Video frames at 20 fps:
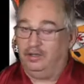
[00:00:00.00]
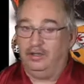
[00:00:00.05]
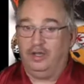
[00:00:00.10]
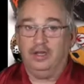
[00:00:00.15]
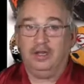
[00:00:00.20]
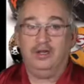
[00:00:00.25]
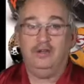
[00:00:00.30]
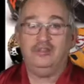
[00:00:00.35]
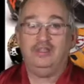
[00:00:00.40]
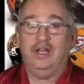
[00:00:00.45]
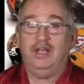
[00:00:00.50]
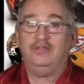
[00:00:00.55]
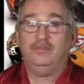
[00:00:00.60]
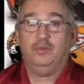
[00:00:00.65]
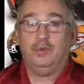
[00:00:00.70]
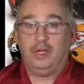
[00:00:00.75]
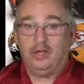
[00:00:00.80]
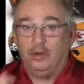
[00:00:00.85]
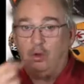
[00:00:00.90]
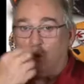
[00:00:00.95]
like our chances.
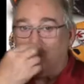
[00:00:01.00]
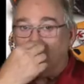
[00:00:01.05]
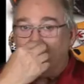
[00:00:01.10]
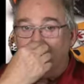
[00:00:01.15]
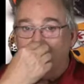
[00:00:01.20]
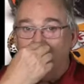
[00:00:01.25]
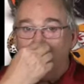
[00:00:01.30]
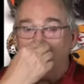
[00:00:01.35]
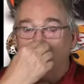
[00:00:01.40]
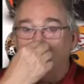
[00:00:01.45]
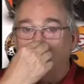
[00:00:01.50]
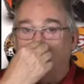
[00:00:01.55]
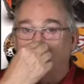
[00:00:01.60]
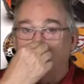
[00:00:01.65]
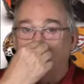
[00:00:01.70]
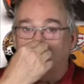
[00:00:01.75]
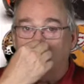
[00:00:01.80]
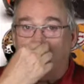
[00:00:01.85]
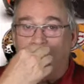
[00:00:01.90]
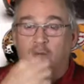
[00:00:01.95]
We've got to hold our nose
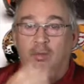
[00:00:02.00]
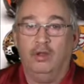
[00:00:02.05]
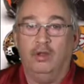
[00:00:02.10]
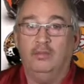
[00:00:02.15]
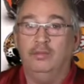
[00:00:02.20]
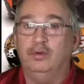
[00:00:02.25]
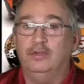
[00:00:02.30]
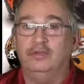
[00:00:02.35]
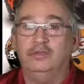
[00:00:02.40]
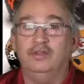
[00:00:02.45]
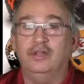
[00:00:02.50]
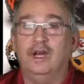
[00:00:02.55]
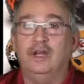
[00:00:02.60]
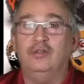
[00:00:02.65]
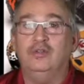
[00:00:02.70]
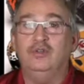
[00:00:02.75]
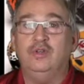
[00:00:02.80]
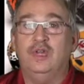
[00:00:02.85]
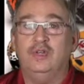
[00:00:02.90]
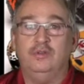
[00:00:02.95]
on a couple of them, but you got to
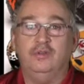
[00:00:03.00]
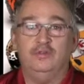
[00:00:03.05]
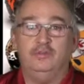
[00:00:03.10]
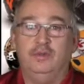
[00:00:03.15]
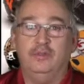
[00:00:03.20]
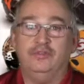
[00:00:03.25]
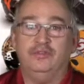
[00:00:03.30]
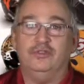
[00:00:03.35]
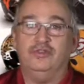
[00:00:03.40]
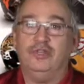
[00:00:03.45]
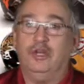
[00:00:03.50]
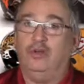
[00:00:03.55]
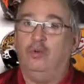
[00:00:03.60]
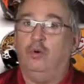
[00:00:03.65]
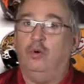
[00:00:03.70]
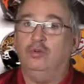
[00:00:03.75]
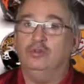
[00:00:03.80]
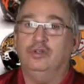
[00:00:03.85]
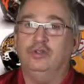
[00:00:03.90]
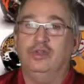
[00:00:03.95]
do that in this business. You got to
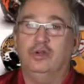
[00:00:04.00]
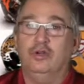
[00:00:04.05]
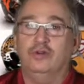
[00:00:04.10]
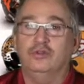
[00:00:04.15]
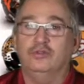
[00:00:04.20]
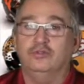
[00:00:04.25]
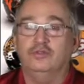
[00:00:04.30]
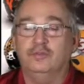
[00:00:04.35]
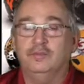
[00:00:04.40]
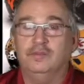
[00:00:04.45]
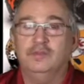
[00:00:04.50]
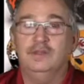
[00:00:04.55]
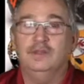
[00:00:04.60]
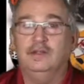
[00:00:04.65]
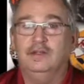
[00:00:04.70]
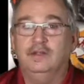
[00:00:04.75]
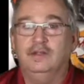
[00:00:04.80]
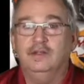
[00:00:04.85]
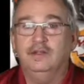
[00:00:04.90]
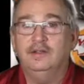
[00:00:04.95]
hold your nose.
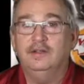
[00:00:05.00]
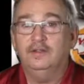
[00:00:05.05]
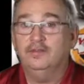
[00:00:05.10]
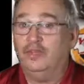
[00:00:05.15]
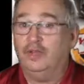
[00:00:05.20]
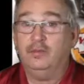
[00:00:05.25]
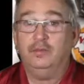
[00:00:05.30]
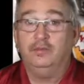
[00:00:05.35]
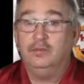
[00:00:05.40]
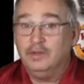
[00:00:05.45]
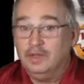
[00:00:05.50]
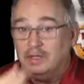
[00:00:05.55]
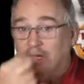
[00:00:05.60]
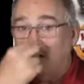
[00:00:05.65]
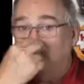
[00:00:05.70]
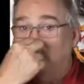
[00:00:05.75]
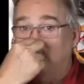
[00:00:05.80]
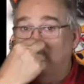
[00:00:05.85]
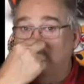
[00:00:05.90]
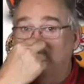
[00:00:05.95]
It's like
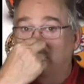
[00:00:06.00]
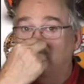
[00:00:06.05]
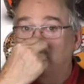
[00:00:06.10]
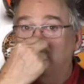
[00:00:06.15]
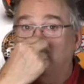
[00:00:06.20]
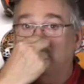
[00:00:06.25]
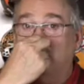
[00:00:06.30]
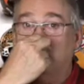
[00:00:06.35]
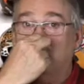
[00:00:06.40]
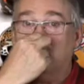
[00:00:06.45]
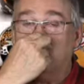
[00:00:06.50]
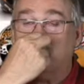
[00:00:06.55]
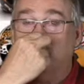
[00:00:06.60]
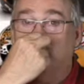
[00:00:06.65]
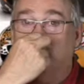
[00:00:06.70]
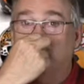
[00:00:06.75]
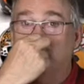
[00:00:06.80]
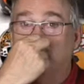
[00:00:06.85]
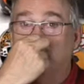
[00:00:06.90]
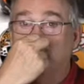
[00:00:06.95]
I held my nose with Donald
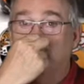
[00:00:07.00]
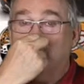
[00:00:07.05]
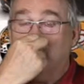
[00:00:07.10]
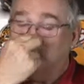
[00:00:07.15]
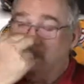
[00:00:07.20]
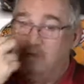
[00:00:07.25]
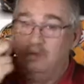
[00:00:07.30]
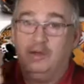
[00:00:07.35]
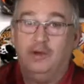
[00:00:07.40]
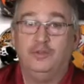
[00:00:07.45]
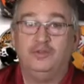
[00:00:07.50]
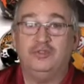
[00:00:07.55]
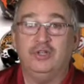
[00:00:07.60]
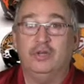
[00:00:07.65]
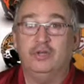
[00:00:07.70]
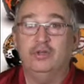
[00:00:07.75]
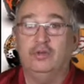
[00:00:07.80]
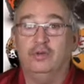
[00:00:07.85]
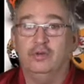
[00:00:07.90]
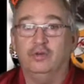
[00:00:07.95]
Trump. He
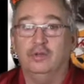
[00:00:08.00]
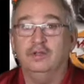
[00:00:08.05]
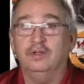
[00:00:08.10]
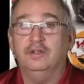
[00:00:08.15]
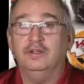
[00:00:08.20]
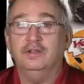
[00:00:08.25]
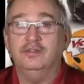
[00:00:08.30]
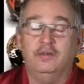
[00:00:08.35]
upset Hillary.